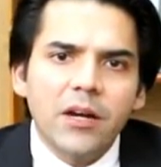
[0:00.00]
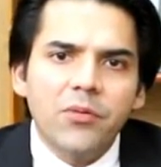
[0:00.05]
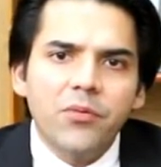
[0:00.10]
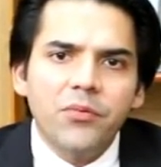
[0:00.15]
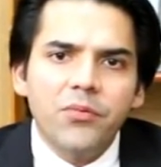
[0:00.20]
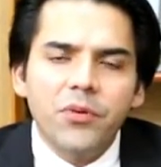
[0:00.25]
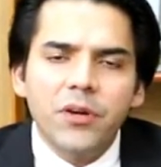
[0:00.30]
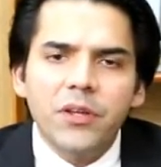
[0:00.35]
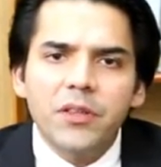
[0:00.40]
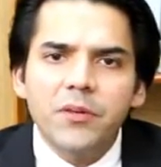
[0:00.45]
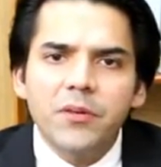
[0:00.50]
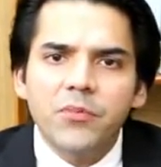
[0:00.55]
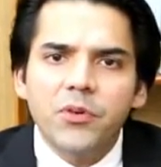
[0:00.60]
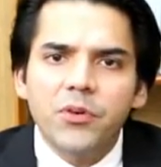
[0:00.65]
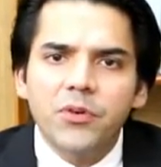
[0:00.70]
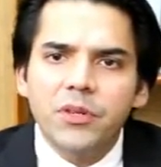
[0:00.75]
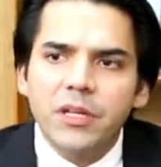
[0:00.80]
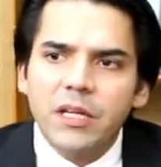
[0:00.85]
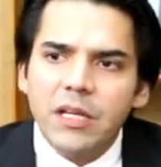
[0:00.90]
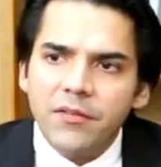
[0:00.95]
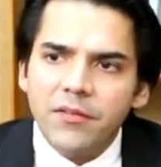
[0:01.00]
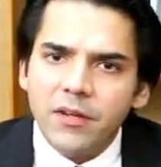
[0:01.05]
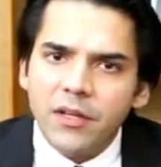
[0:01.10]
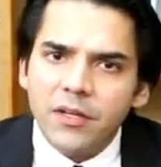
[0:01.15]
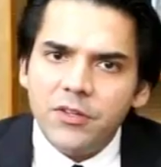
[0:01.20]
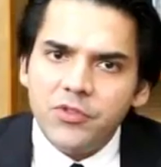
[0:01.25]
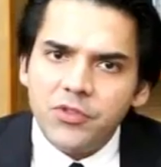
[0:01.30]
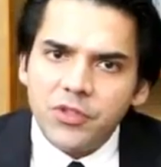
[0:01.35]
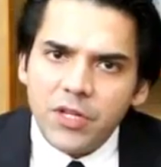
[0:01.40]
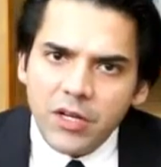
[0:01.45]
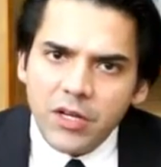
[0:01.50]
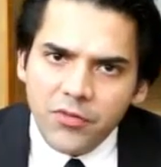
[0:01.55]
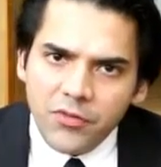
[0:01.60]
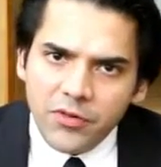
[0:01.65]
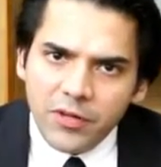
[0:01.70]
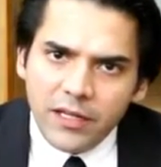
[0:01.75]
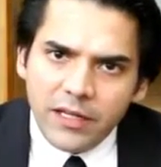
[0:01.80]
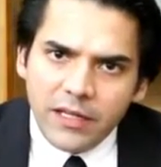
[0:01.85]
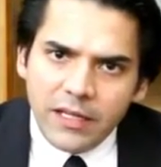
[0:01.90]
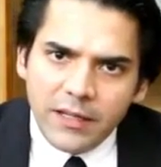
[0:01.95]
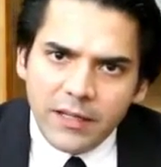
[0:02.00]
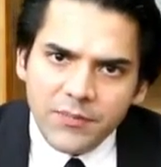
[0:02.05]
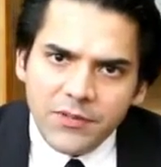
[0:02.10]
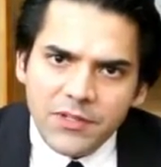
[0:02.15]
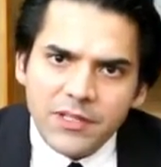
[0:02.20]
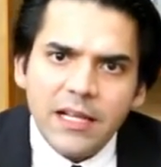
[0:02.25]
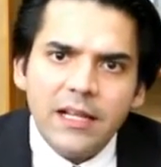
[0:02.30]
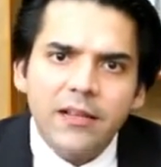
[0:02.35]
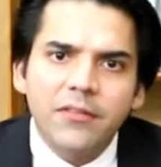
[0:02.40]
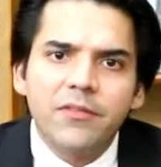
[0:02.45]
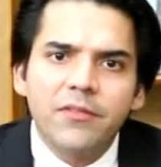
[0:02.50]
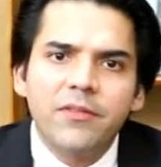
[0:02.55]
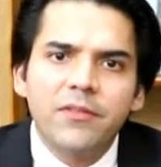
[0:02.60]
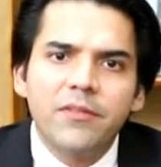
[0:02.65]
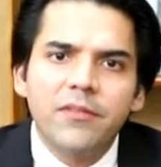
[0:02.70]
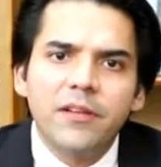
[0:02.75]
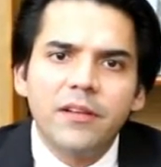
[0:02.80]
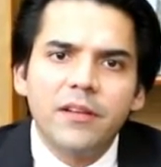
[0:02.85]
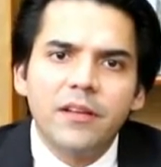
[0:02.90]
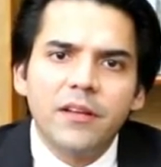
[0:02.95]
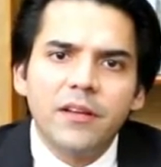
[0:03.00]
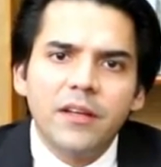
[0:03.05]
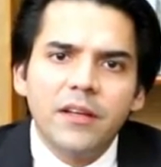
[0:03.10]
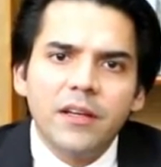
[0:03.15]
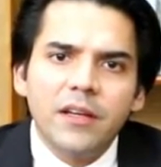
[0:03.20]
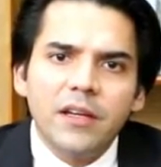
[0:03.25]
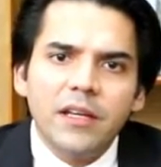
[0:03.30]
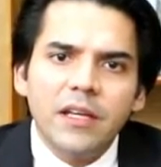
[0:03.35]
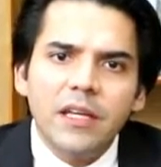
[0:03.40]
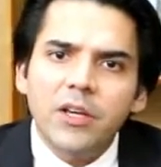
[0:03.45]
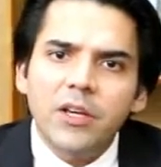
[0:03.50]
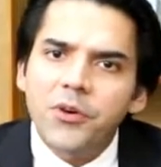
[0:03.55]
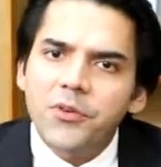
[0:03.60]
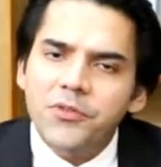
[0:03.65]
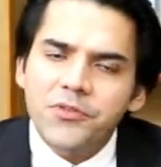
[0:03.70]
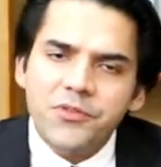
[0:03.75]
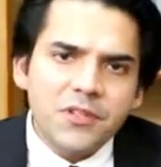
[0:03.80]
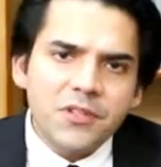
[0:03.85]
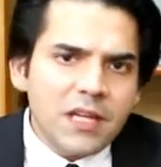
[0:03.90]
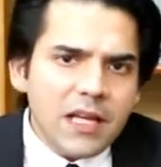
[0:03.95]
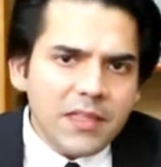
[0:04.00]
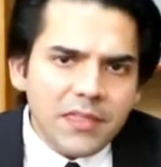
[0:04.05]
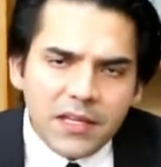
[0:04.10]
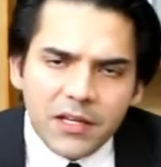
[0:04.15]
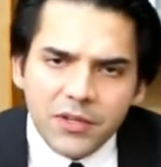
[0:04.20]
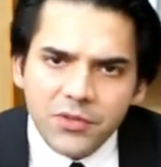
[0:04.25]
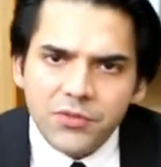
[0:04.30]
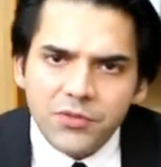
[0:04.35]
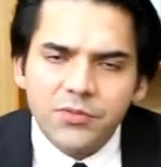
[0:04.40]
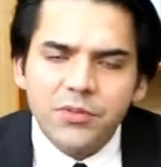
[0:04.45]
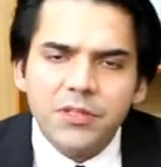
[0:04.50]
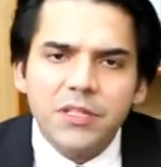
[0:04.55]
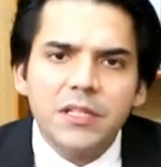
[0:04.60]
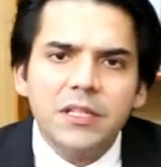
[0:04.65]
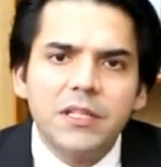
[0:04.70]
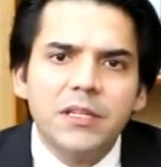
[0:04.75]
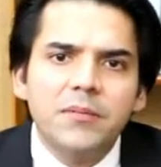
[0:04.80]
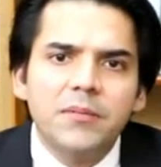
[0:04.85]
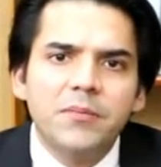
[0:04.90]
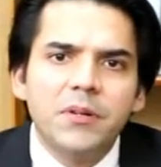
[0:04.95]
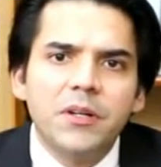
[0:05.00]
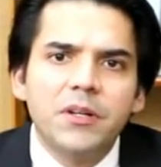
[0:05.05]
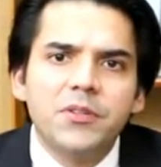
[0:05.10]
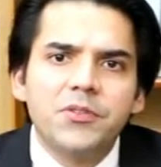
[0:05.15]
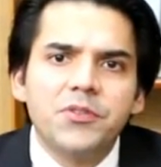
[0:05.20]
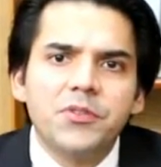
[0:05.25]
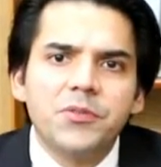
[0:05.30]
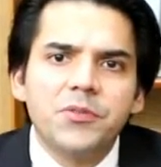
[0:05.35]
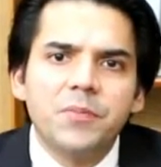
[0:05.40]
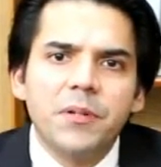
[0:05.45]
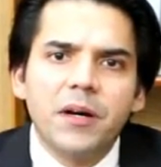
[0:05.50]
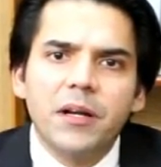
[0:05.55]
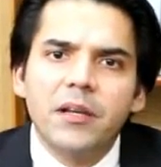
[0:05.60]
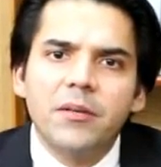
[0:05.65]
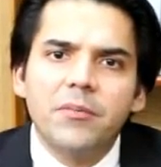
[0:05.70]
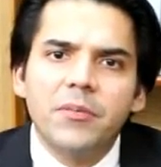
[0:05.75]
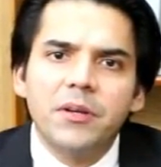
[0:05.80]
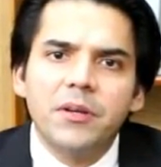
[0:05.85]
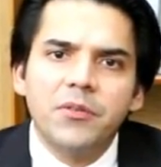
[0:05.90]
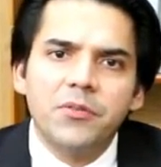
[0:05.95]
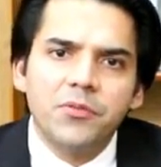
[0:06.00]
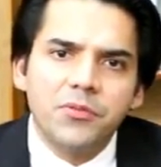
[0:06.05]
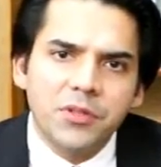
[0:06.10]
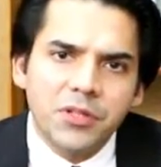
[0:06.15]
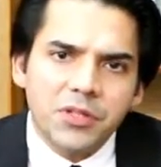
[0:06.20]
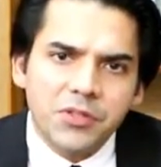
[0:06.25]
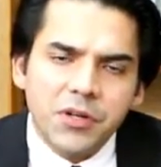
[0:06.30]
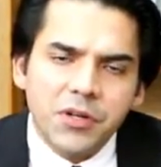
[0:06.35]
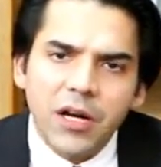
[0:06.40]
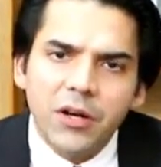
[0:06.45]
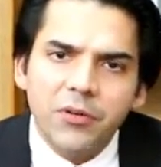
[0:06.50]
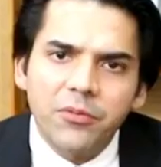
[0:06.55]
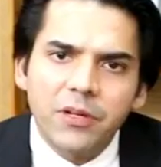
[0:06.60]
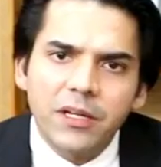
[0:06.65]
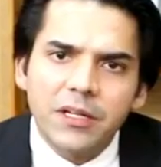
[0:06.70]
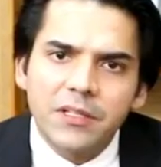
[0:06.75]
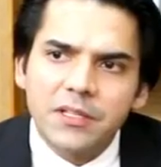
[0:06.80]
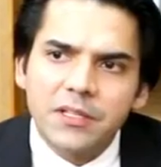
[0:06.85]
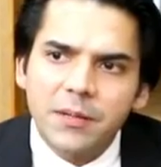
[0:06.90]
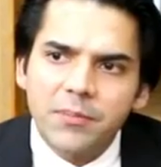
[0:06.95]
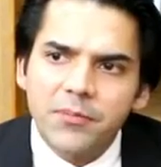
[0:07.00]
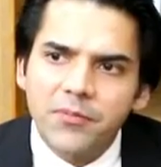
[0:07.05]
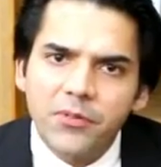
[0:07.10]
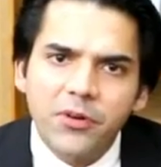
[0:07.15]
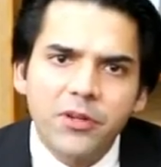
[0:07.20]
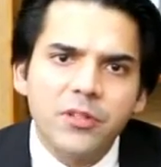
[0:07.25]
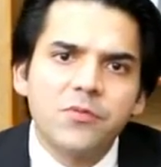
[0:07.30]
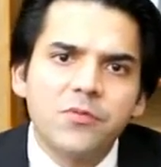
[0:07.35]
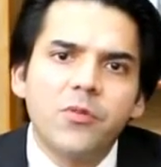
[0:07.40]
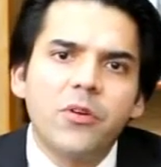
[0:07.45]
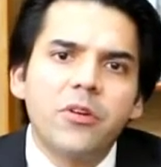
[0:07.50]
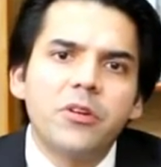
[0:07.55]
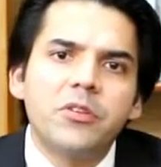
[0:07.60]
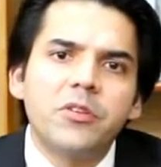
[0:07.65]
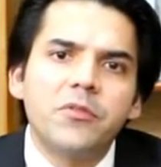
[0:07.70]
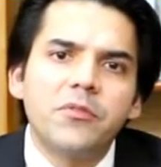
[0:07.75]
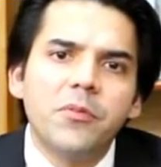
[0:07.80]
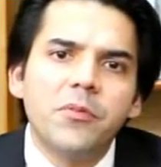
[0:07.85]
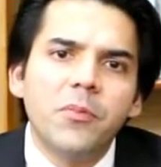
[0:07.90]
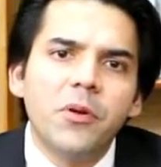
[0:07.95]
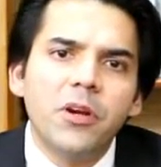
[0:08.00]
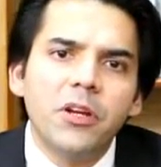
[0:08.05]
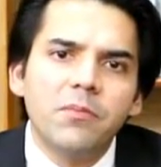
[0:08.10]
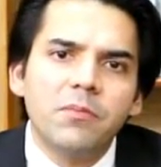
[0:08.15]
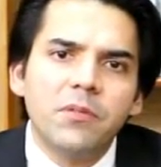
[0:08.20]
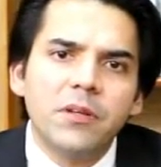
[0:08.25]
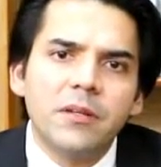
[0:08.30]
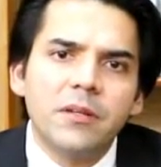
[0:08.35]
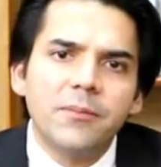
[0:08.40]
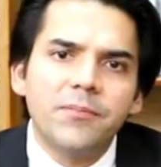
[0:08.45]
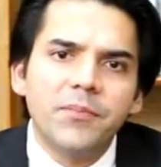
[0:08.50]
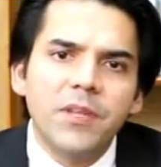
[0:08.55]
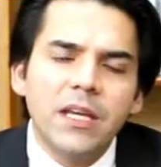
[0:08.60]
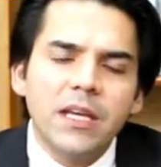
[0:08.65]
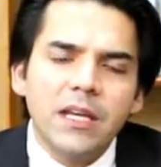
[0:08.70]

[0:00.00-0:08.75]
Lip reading: Now, furthermore, the Governor General himself, he owes nothing to the British Parliament, to the Crown, except for his warrant of appointment.